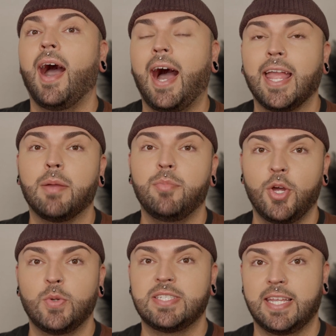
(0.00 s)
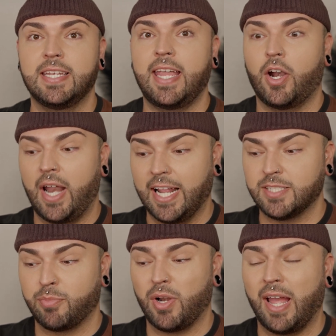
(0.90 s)
I am no skincare
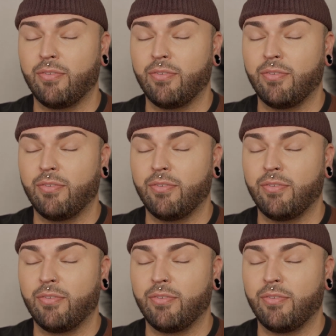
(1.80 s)
expert.